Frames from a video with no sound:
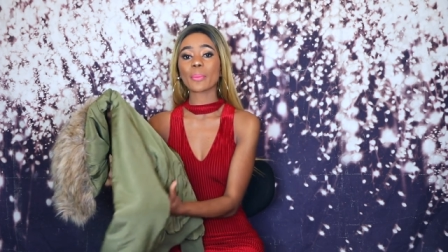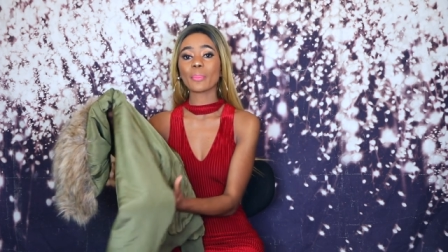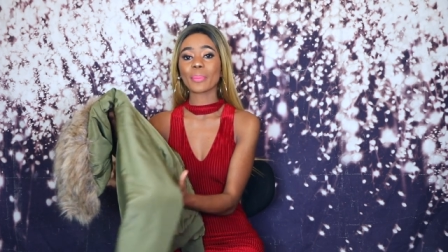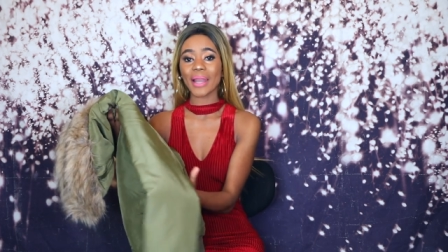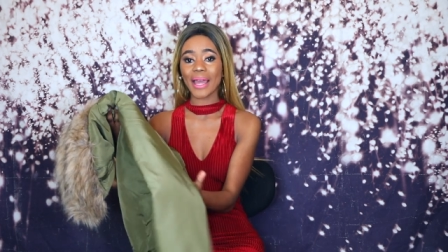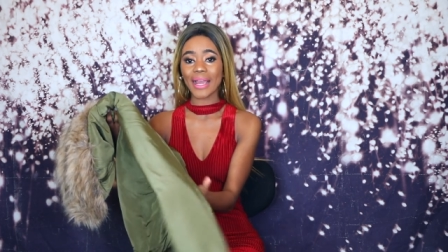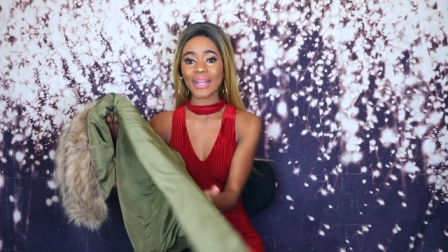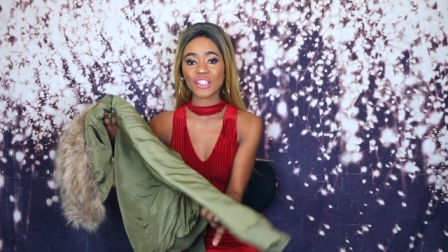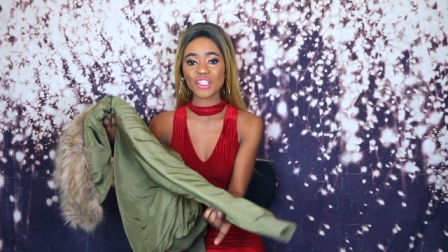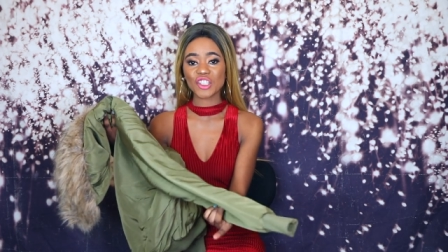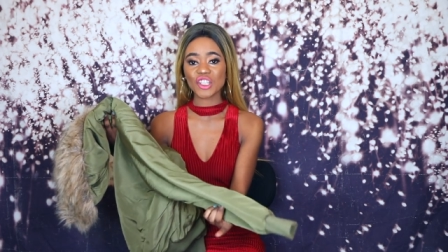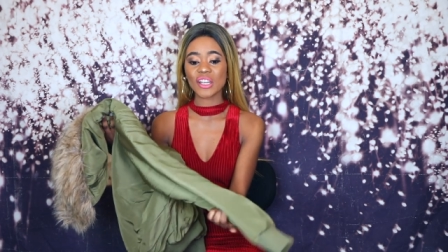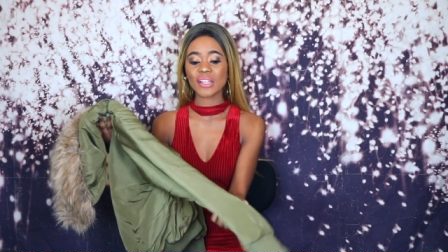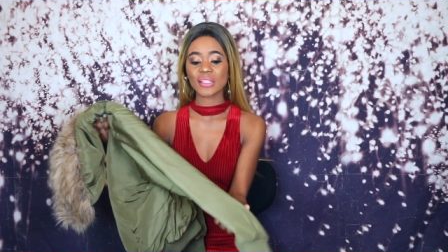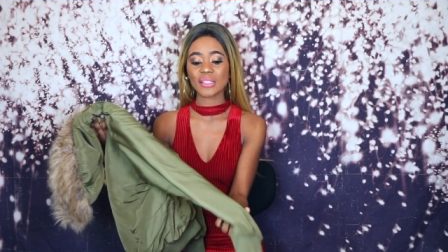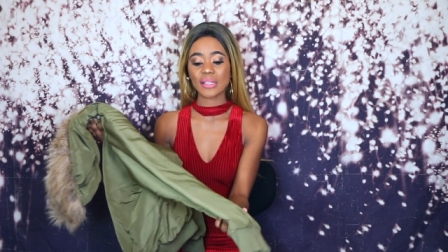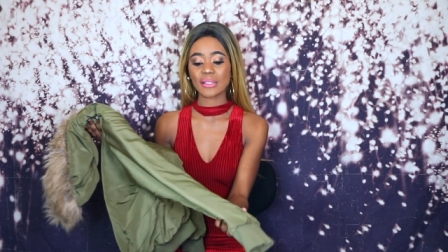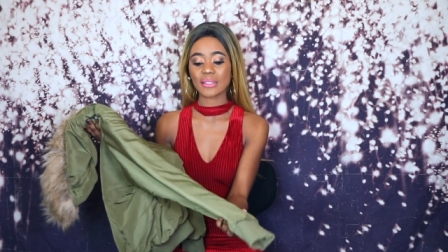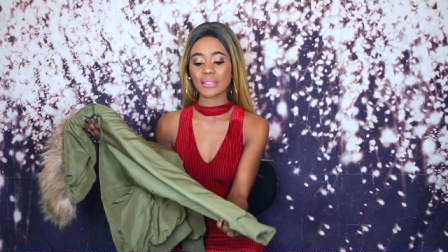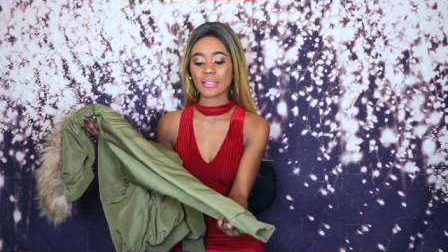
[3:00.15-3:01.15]
black
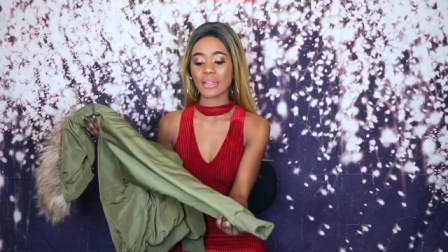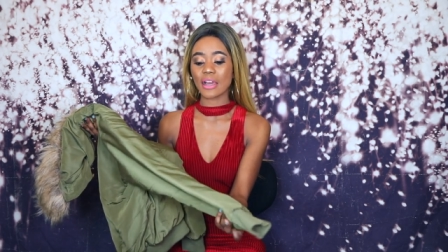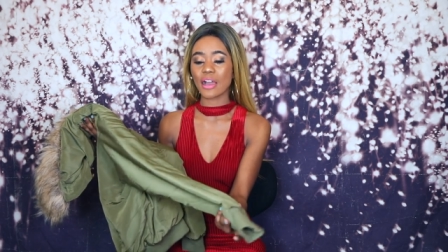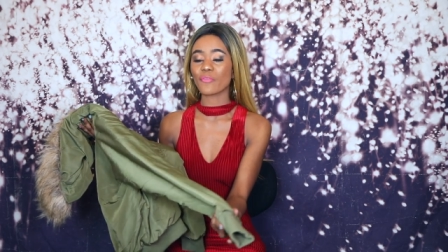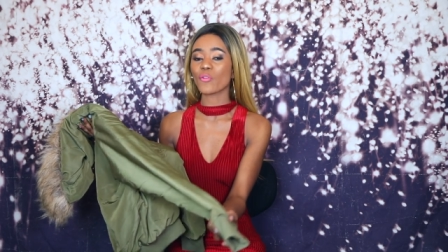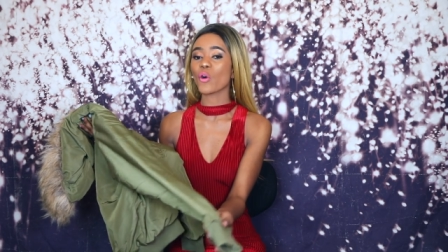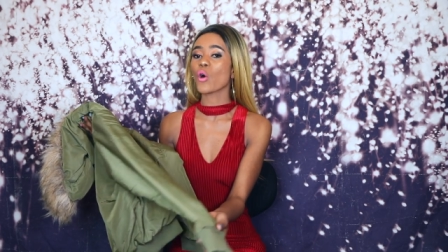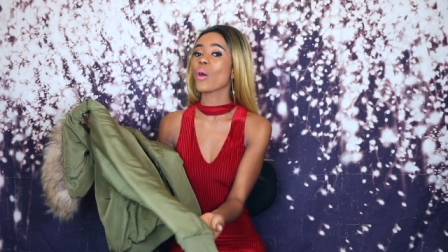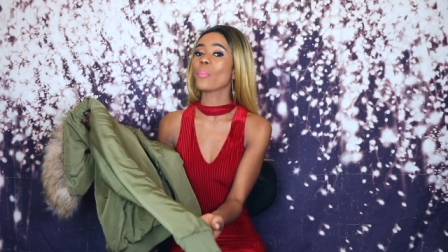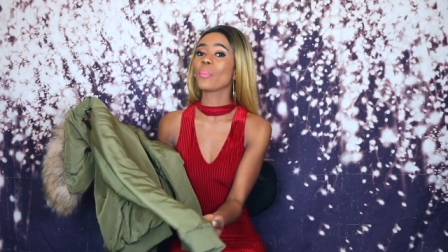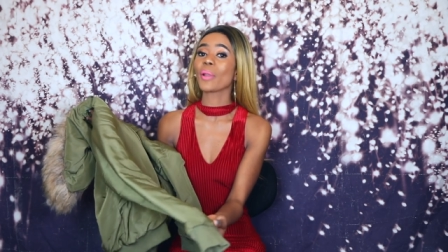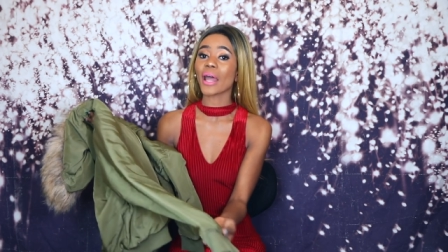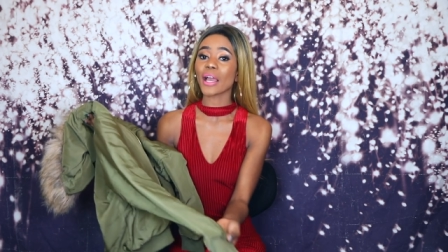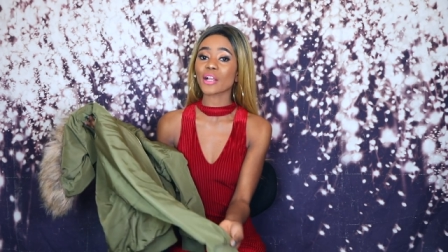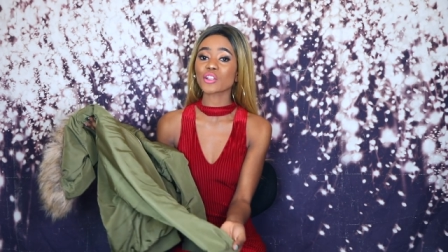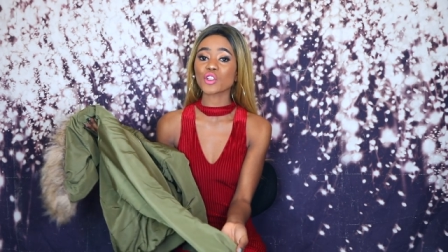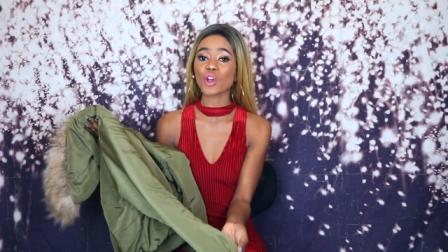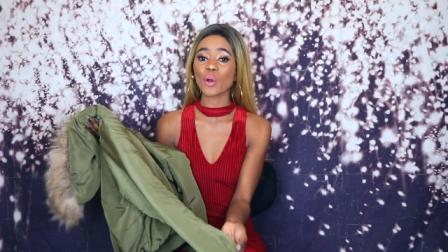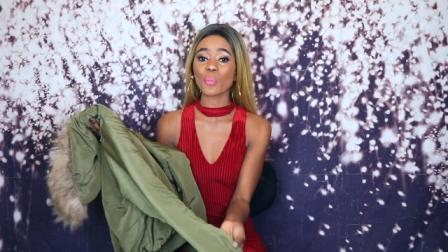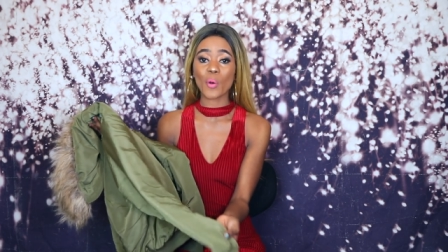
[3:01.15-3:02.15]
jeans and stuff or a black
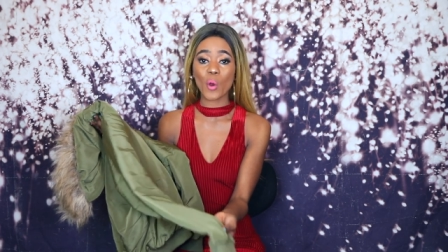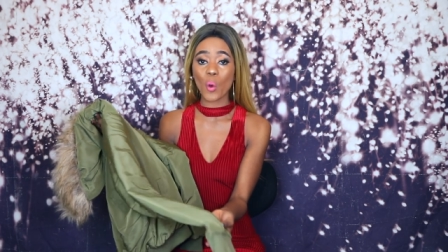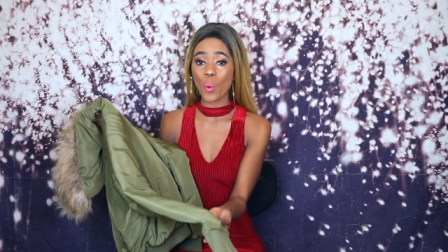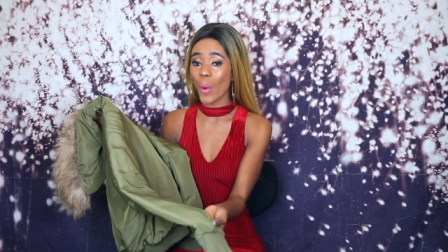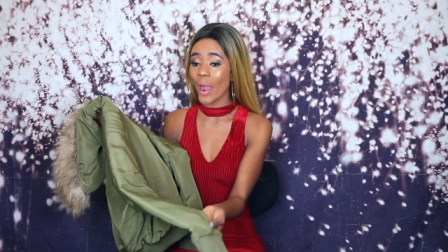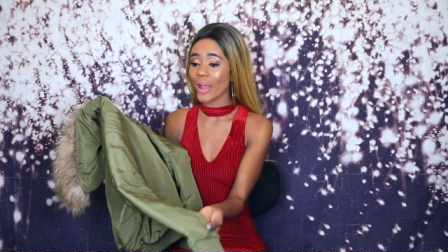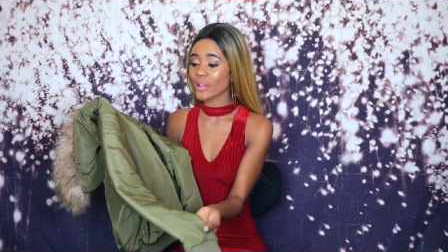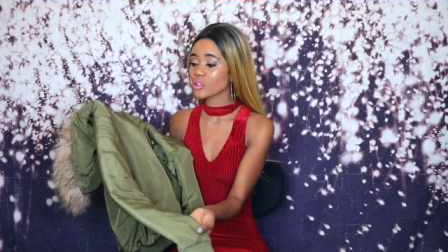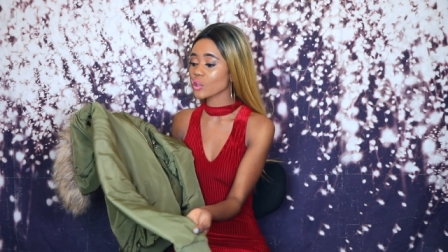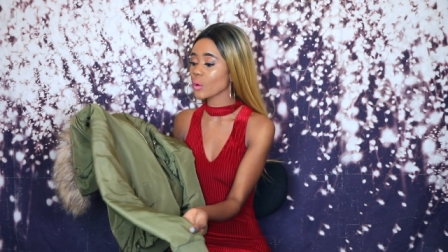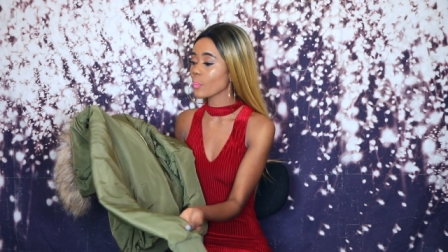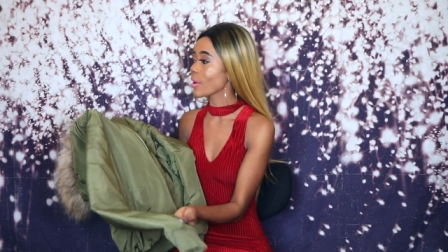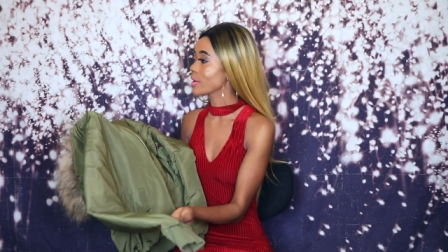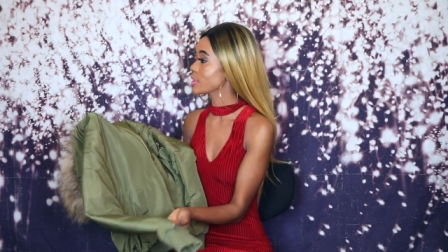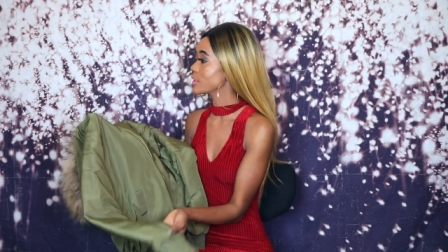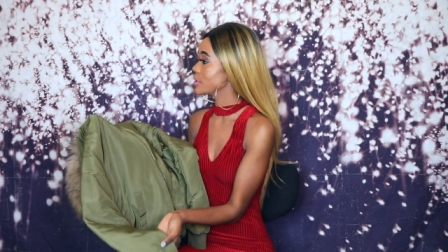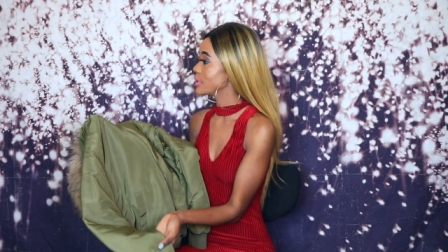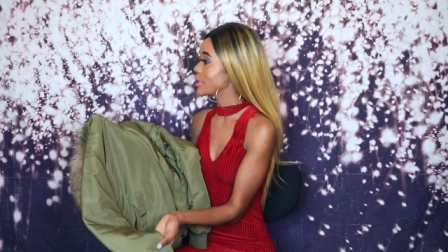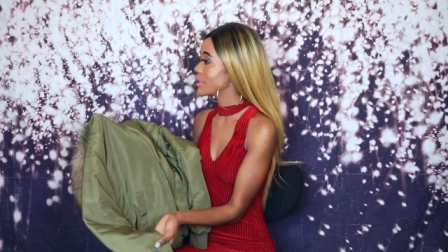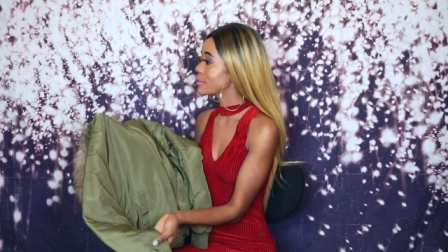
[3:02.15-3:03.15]
top or white top
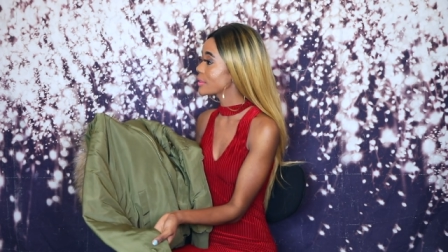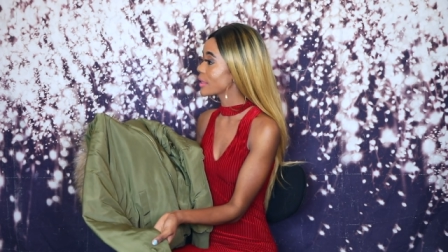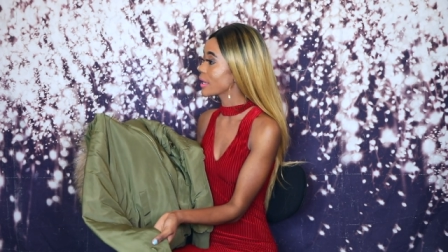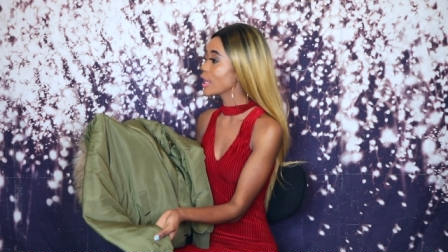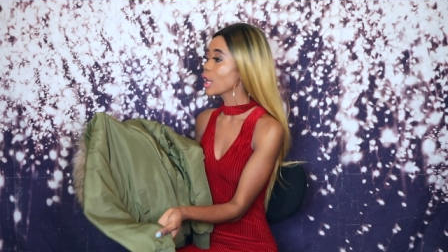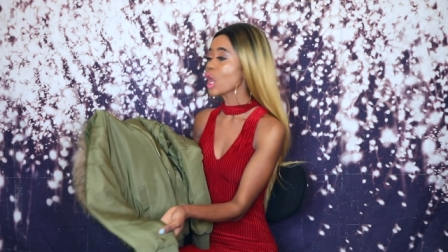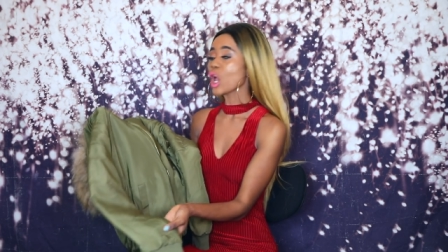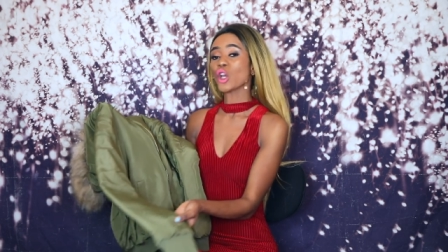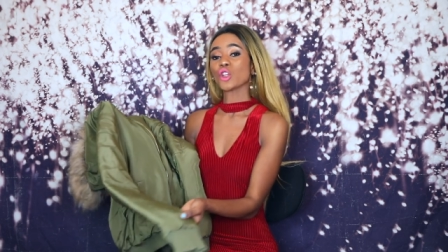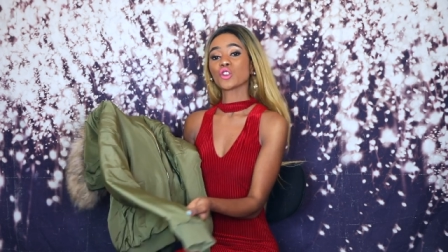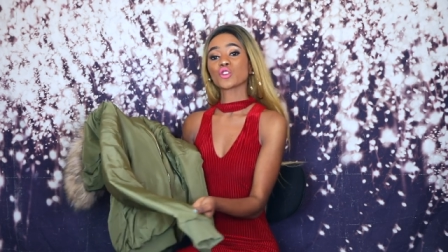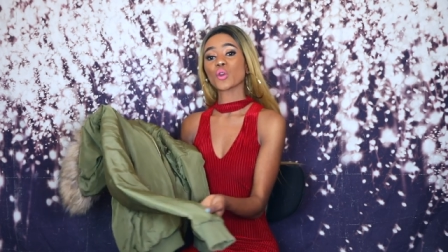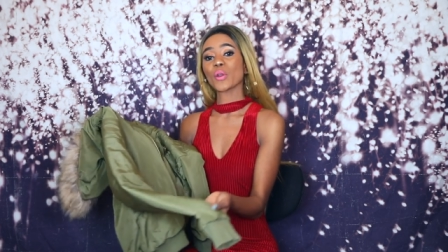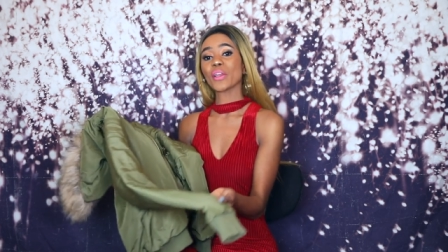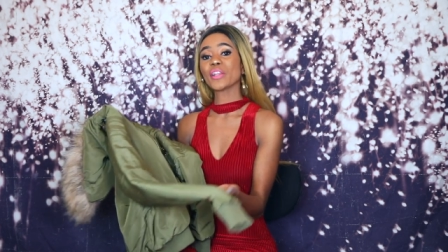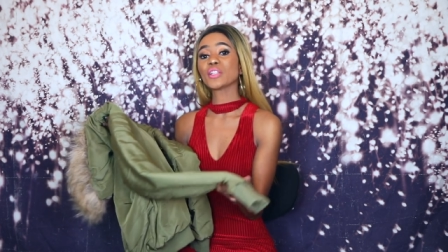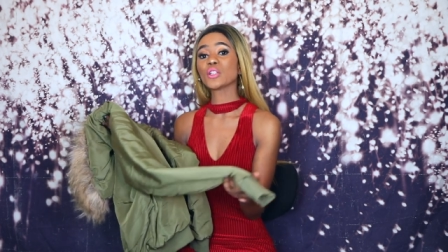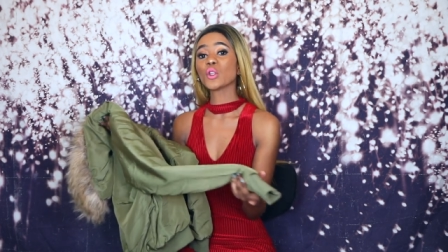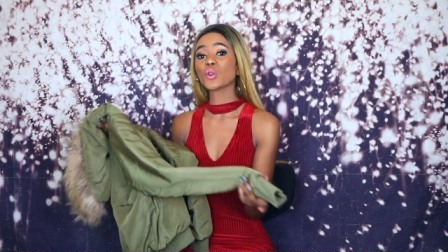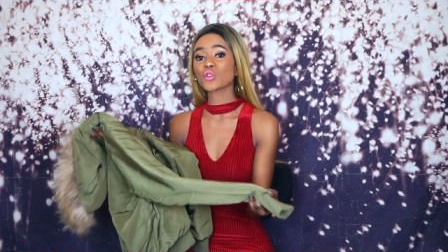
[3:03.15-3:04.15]
underneath it. So
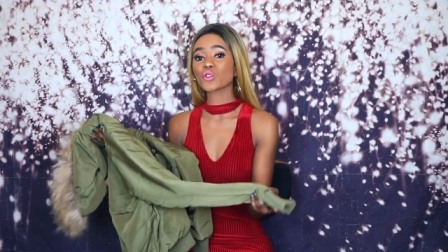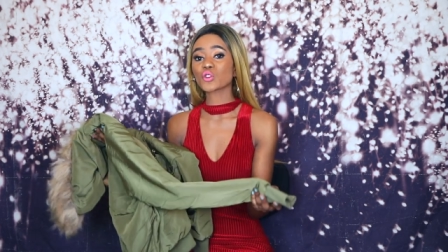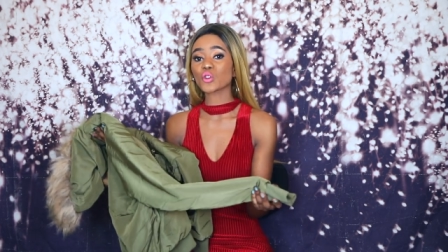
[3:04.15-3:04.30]
it looks